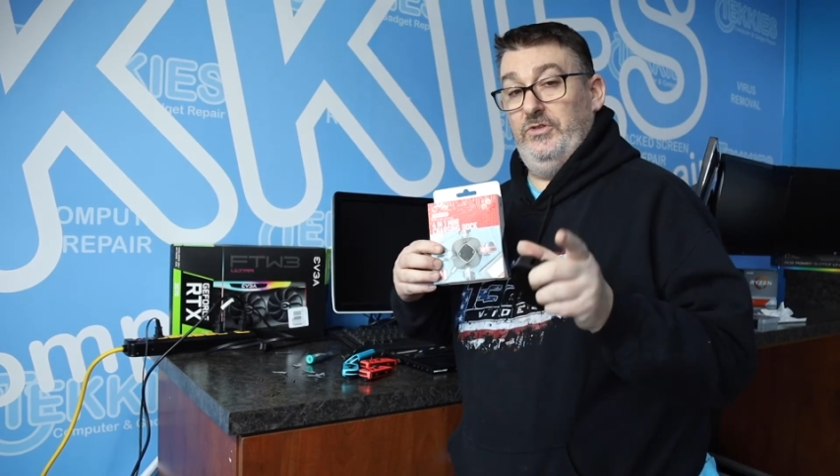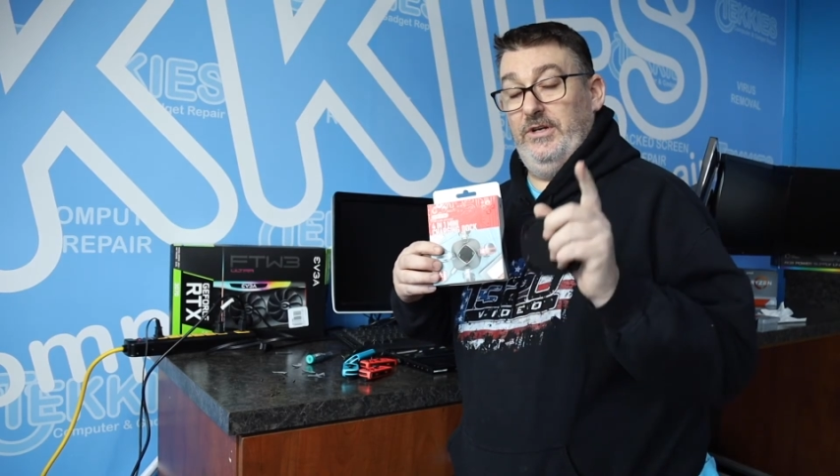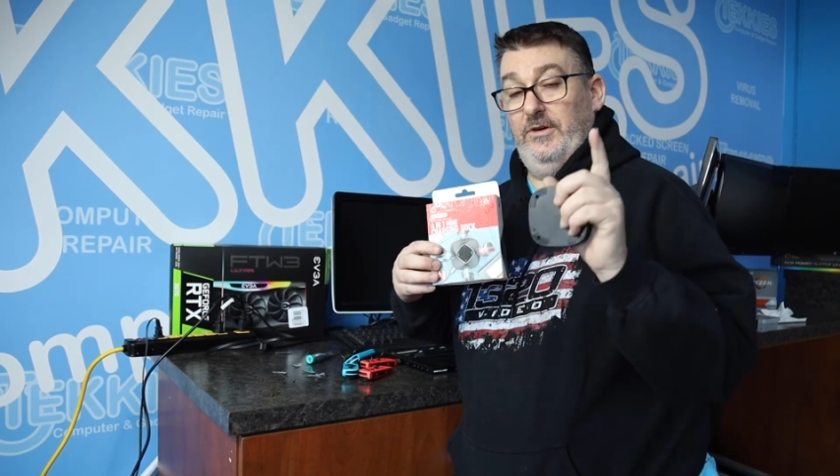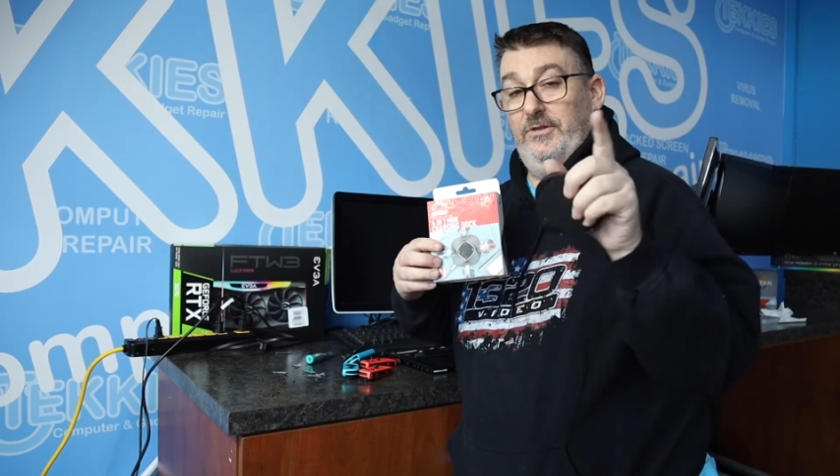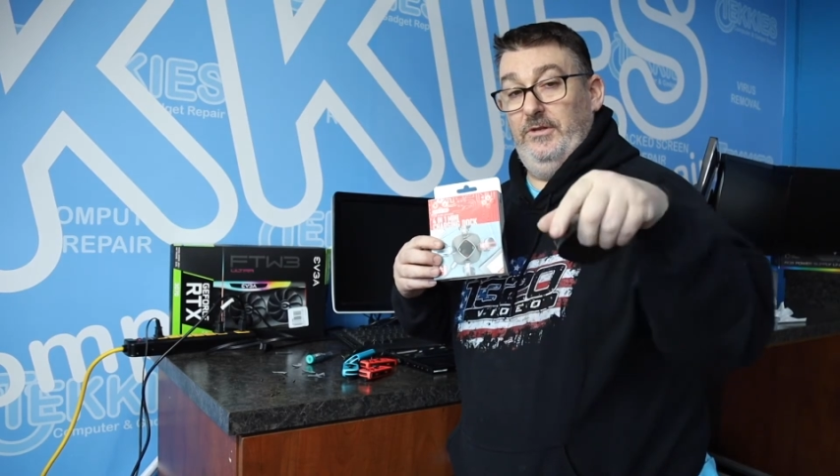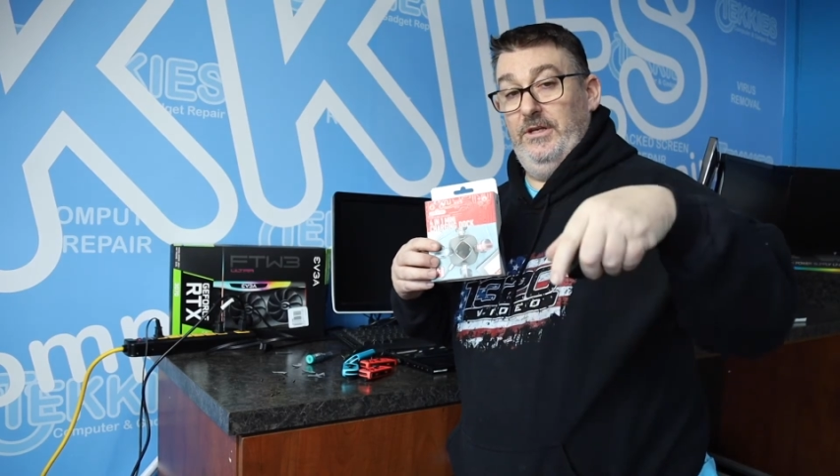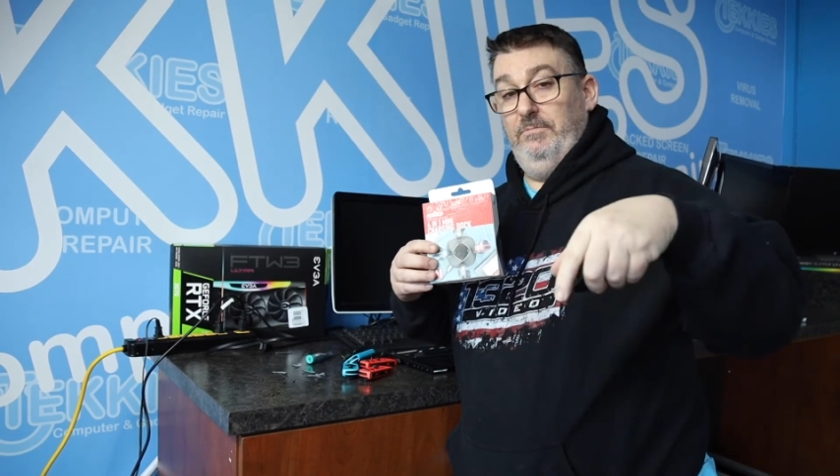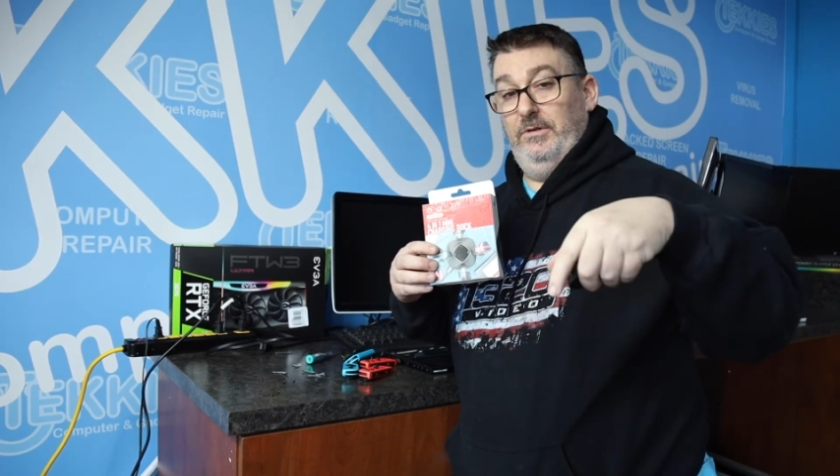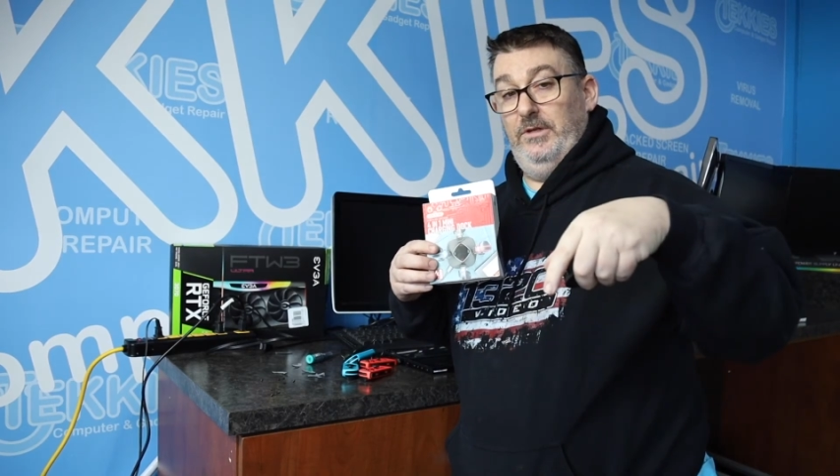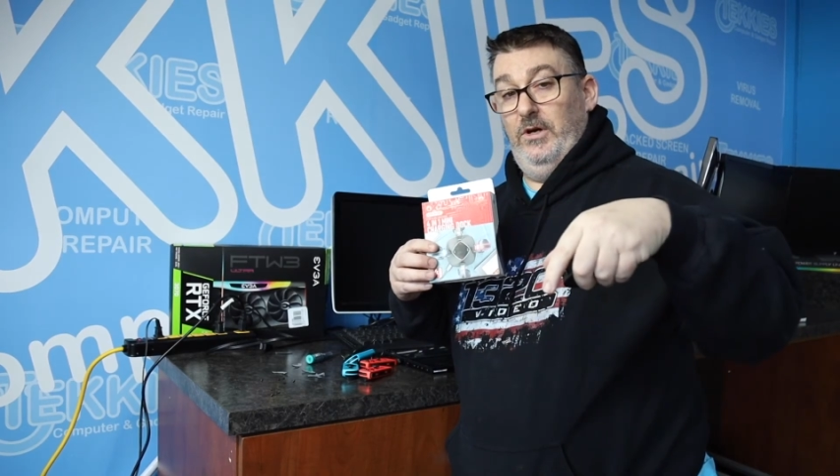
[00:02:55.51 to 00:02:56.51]
Check out the
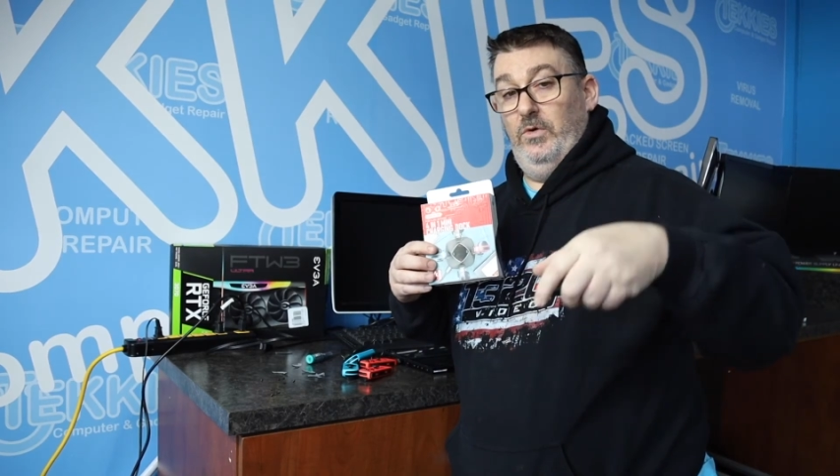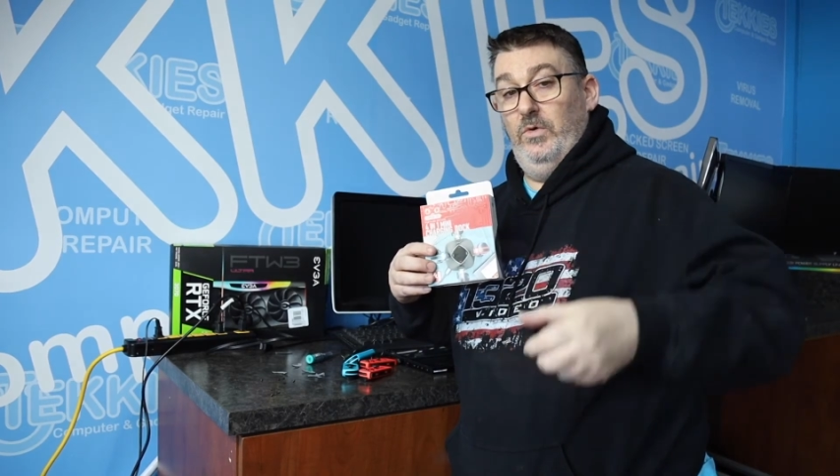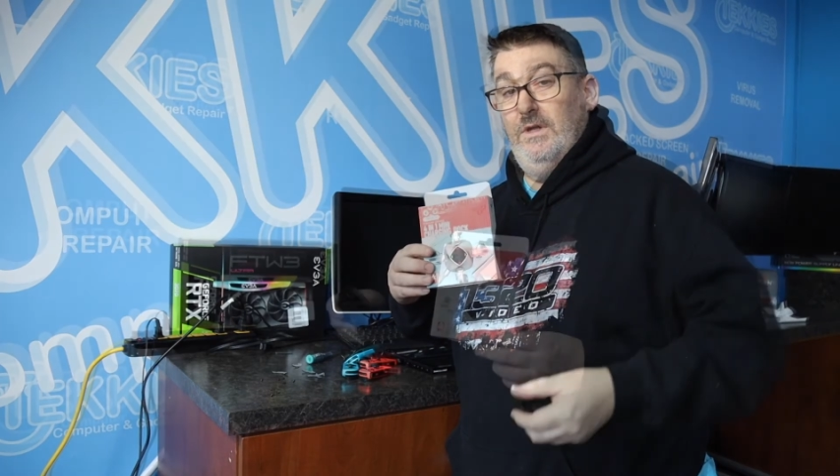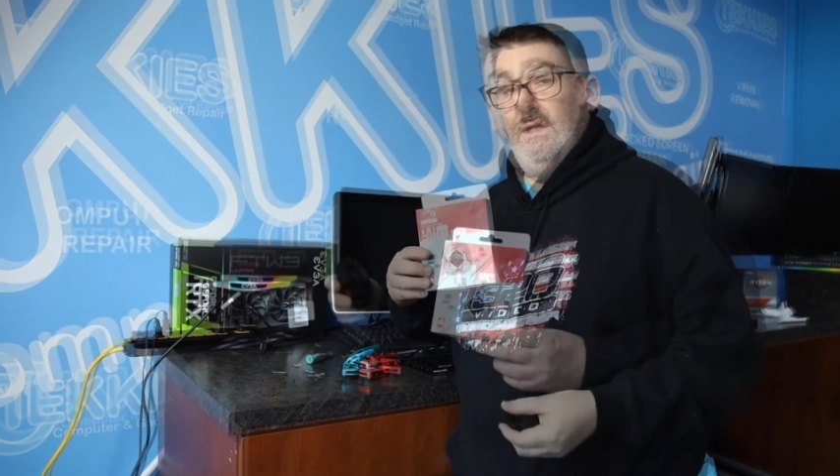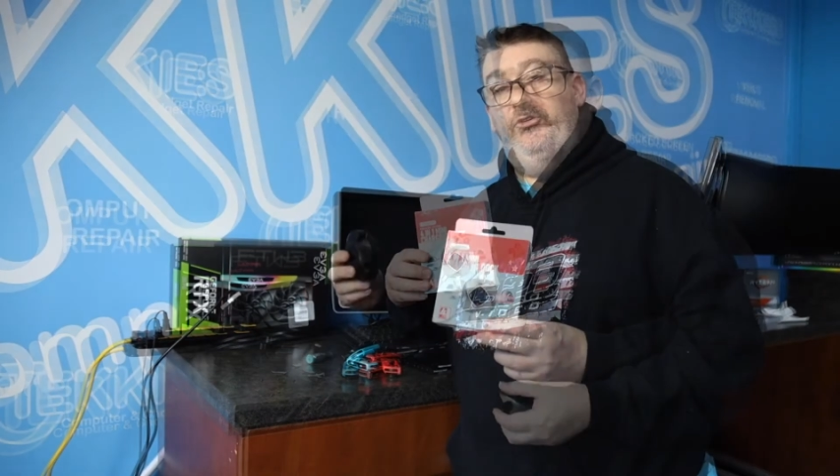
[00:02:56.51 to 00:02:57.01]
link below. So we're going